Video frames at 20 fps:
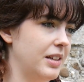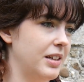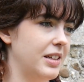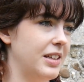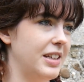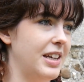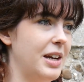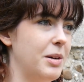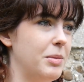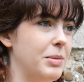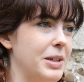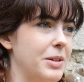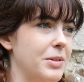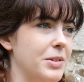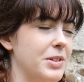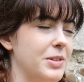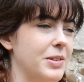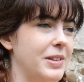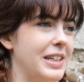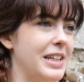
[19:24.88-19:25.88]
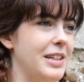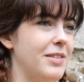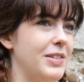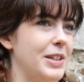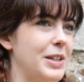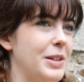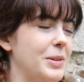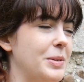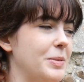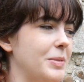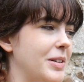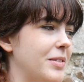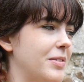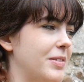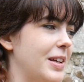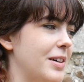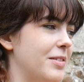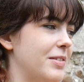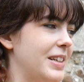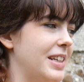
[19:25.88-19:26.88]
Yeah, we shall leave you with
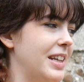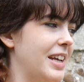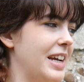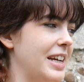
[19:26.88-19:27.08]
love and light.